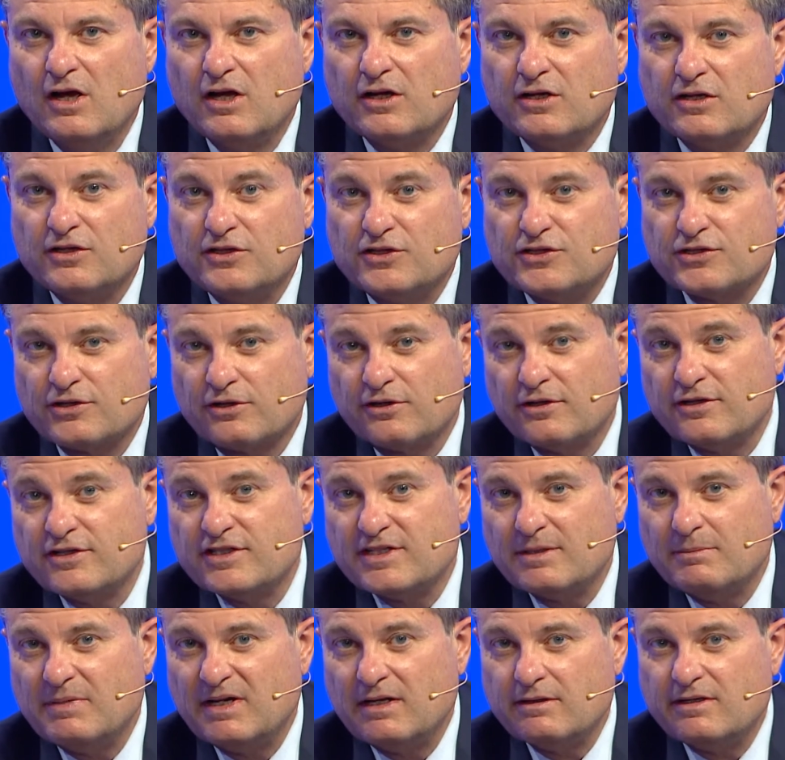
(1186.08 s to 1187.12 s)
concerns
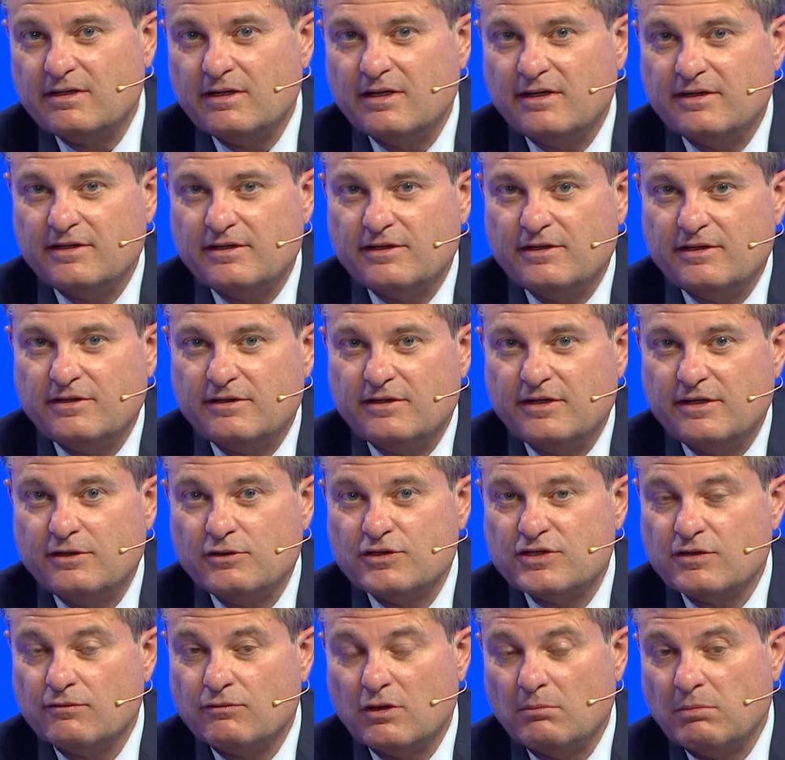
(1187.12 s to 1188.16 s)
about the
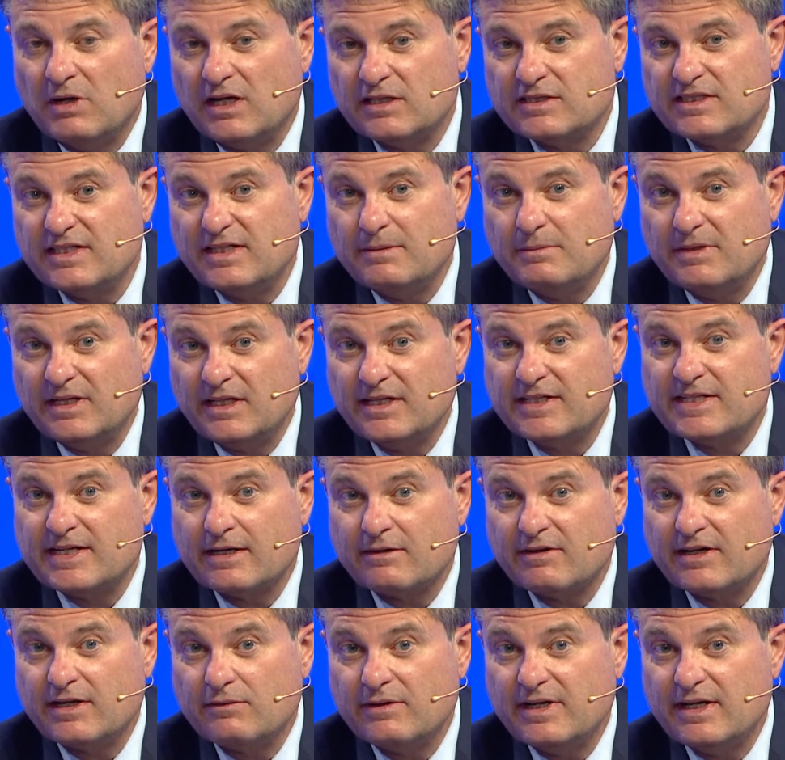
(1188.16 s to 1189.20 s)
use of robots in the
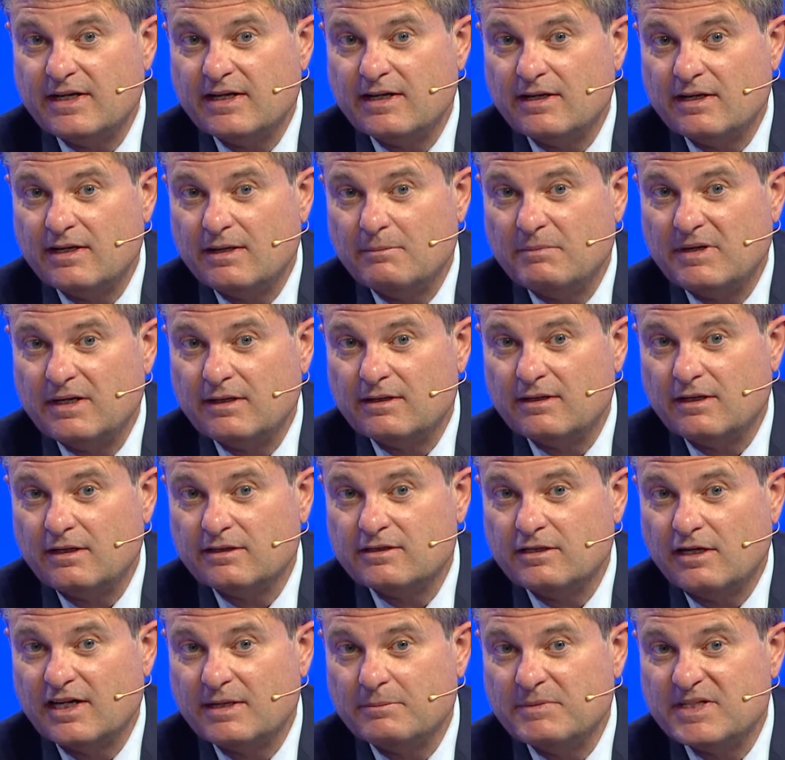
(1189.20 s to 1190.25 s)
military arena, about
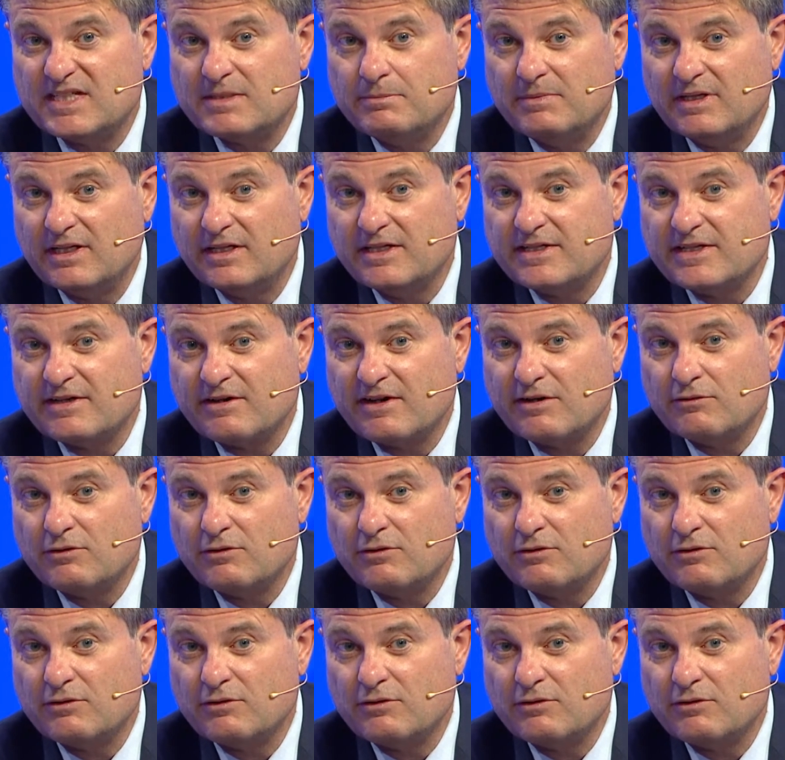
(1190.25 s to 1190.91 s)
autonomous military